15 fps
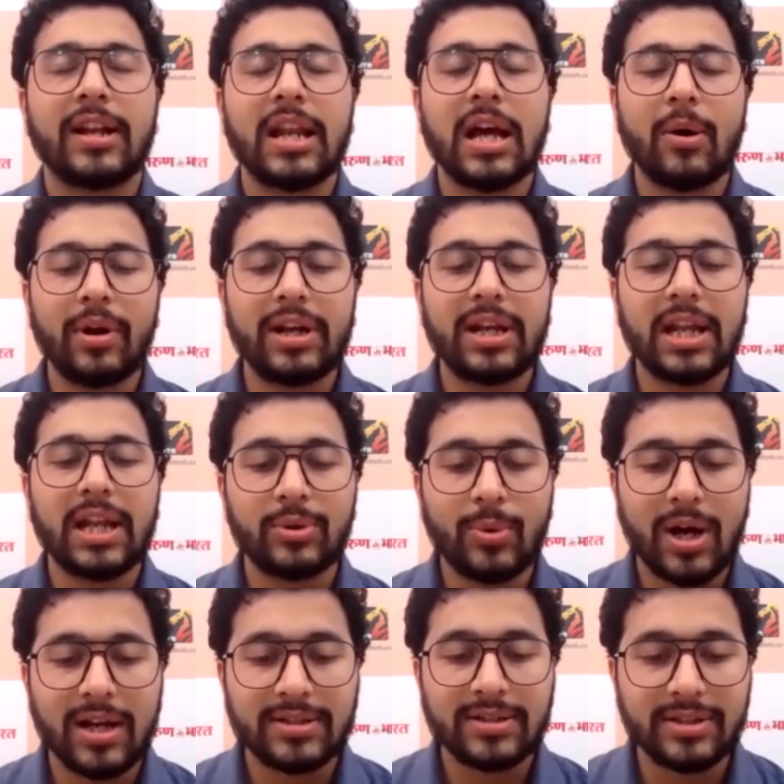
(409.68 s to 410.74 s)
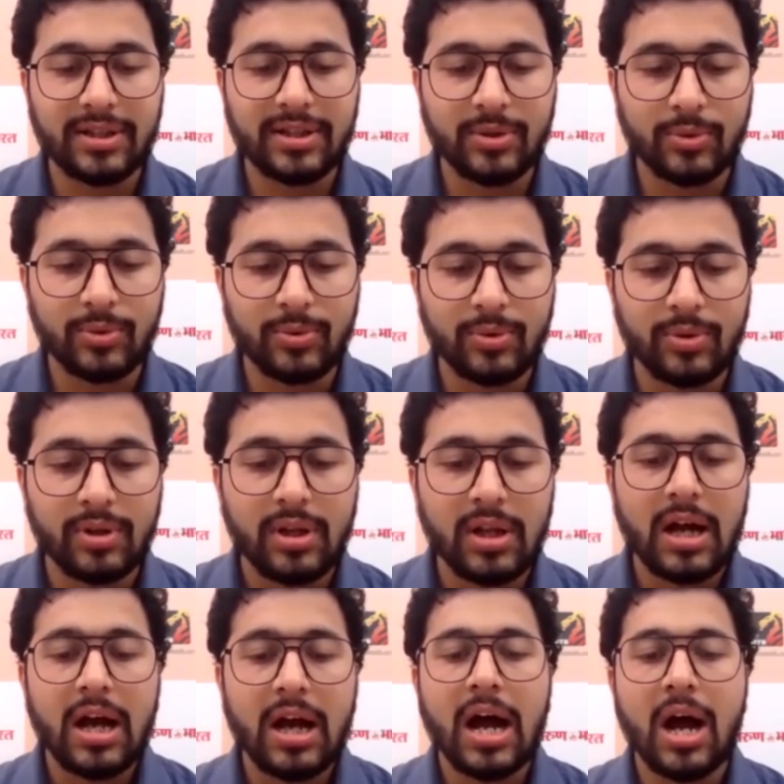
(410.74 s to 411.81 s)
Now, I'd like to ask you,
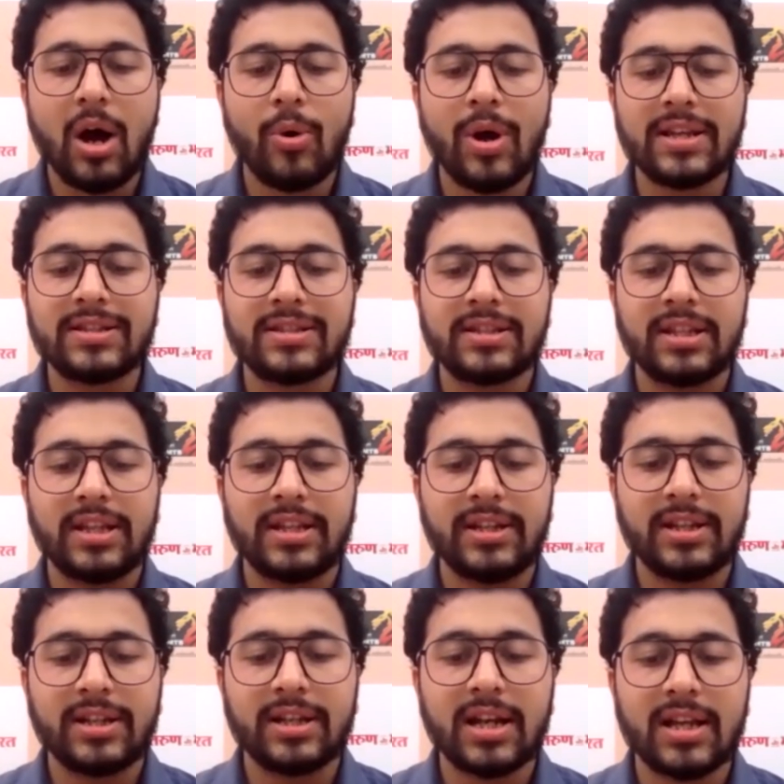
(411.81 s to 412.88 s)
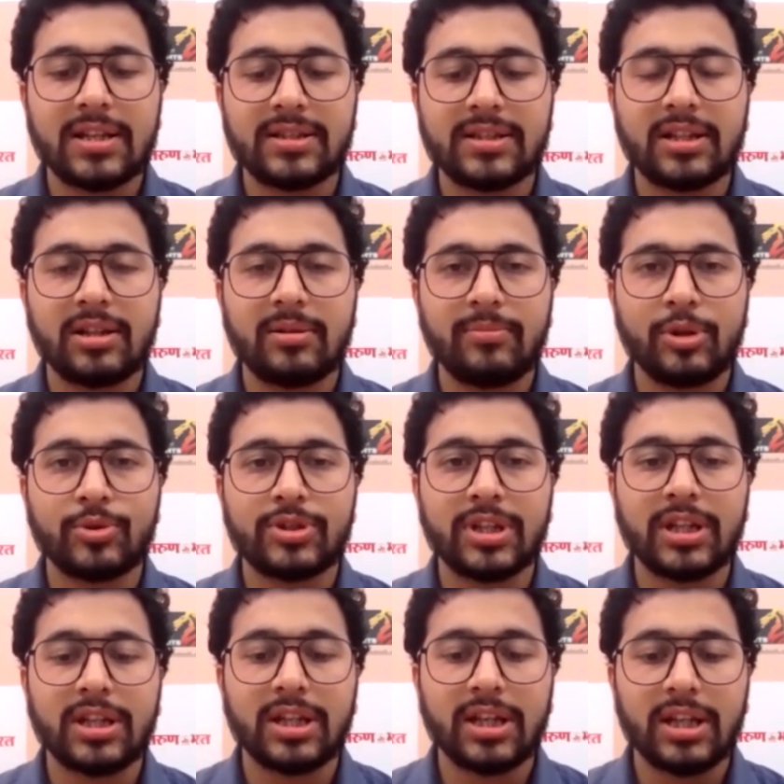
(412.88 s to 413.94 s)
how has Indian classical
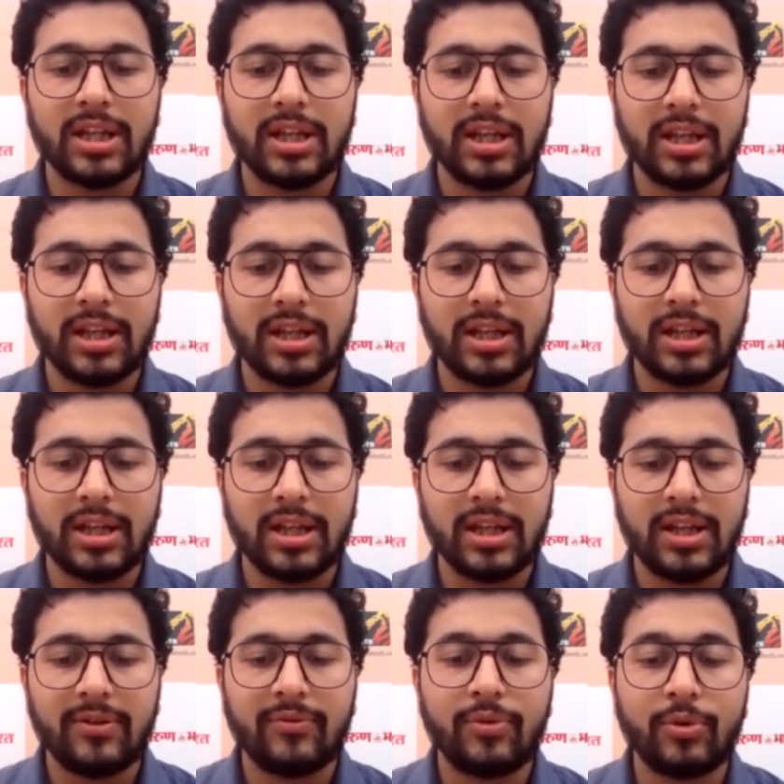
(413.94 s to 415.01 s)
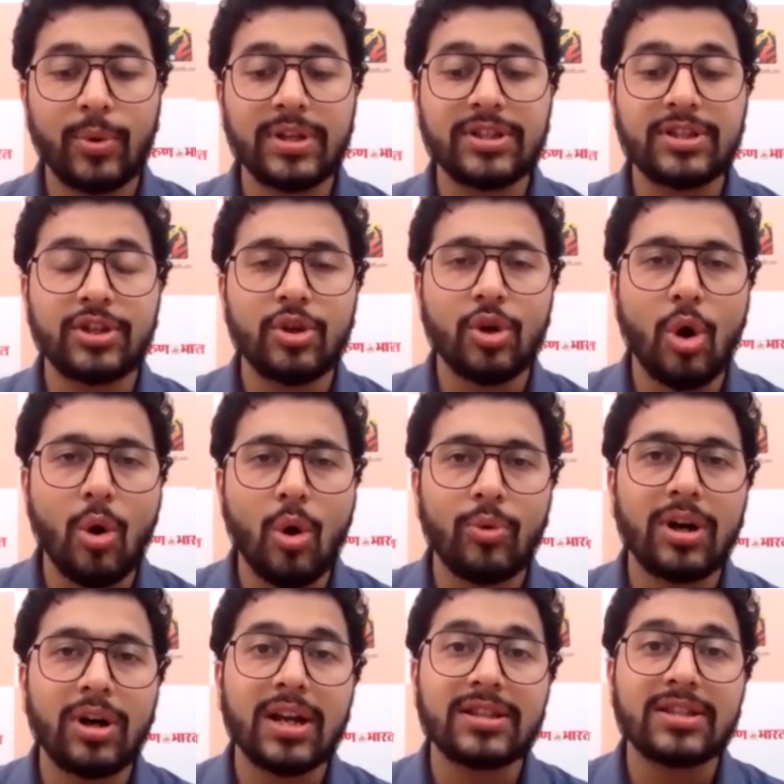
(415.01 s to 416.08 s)
music influenced your
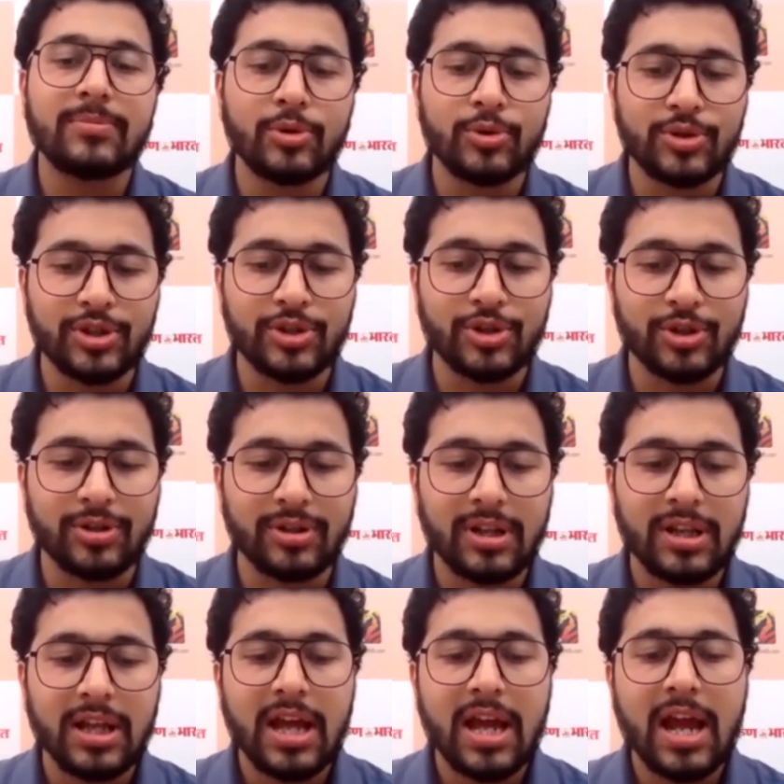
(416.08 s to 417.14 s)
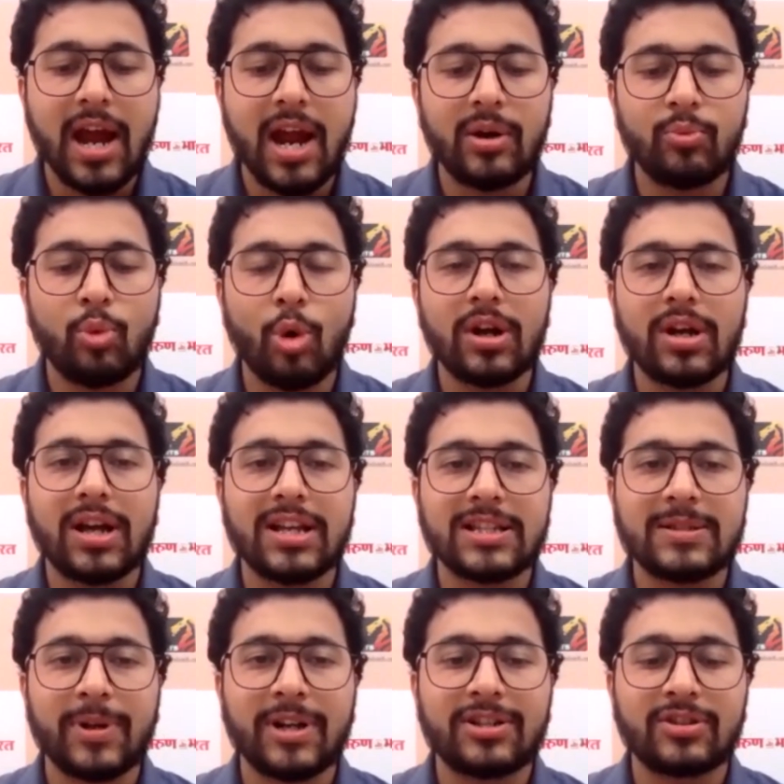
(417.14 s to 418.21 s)
work as a musician, and what
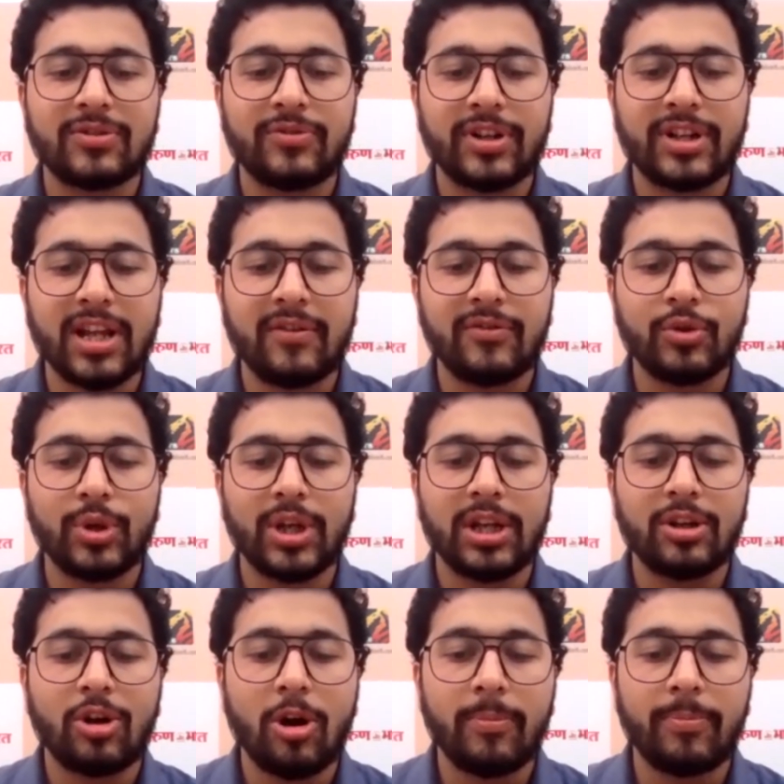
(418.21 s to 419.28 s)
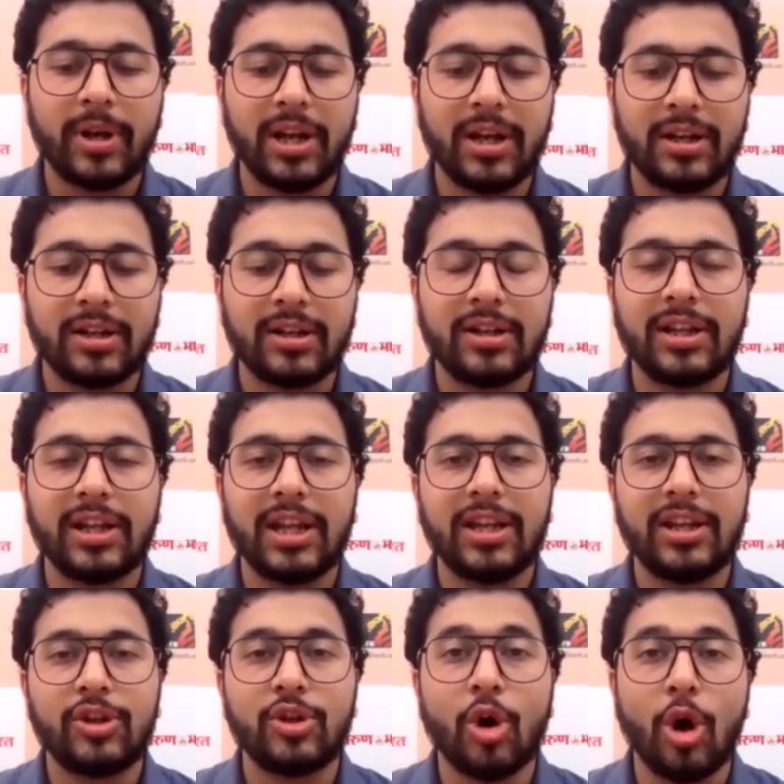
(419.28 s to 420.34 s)
aspects of it have you incorporated
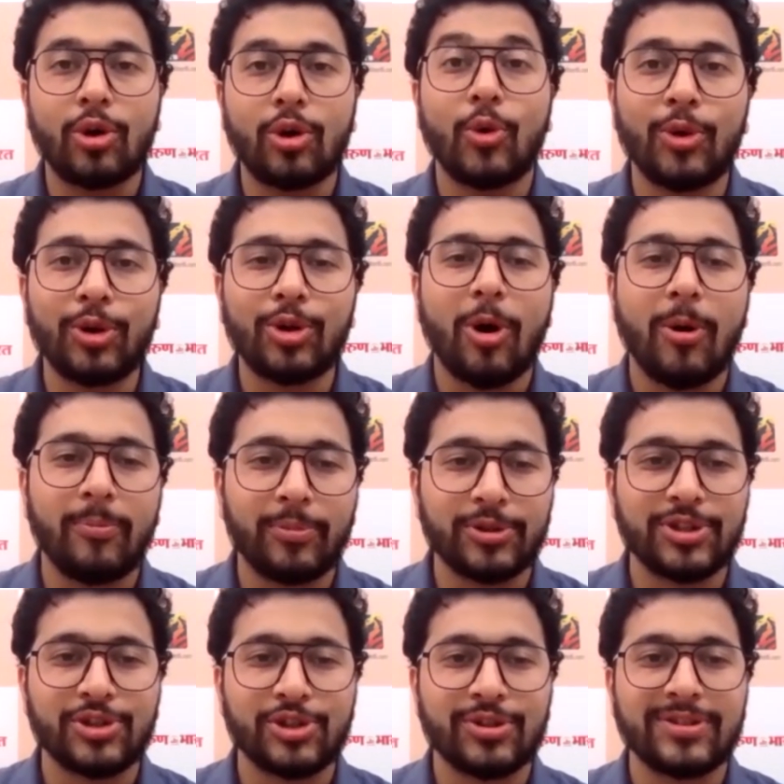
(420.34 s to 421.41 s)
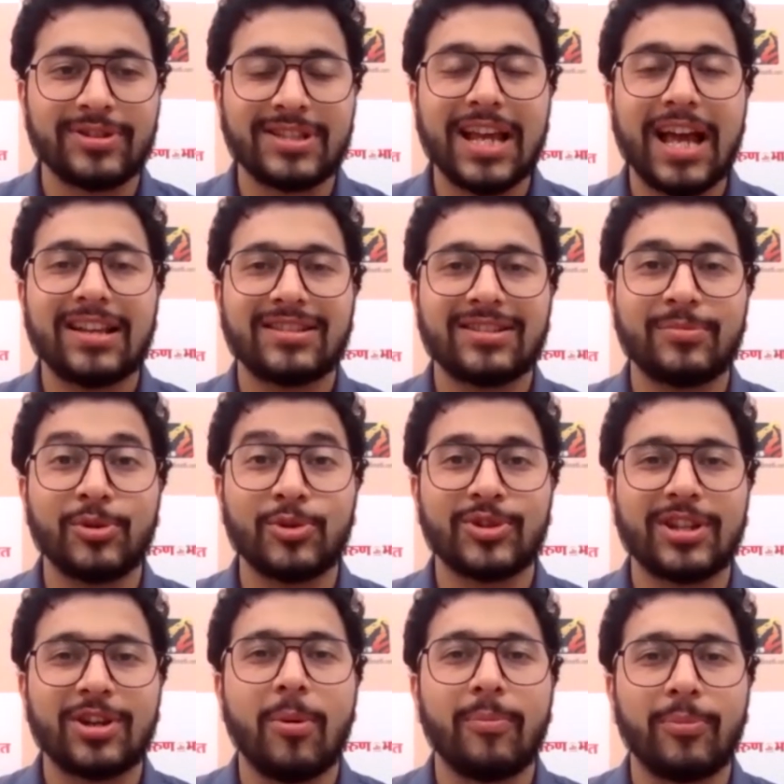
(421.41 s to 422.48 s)
in your own compositions as a
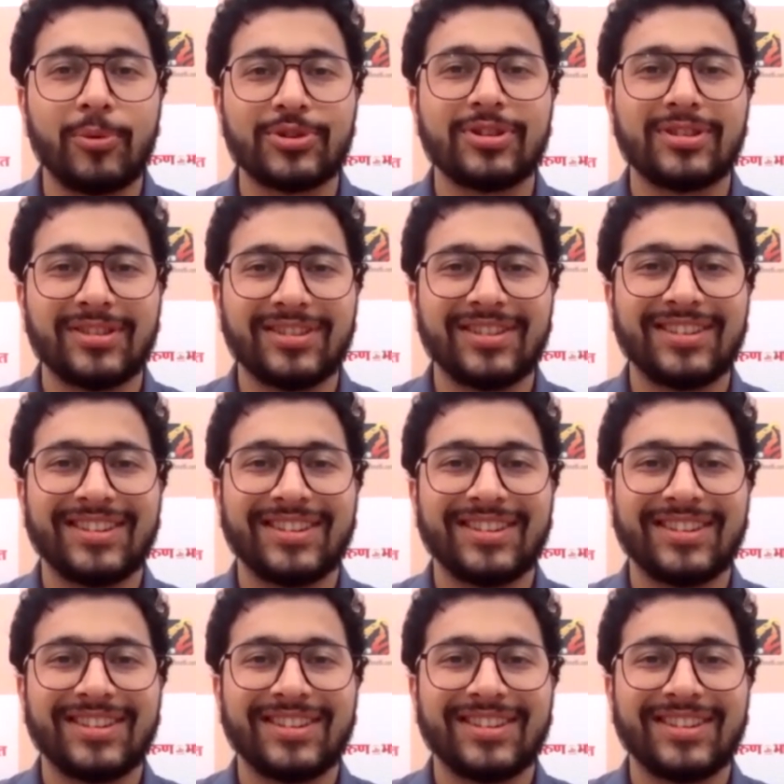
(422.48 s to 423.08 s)
music composer?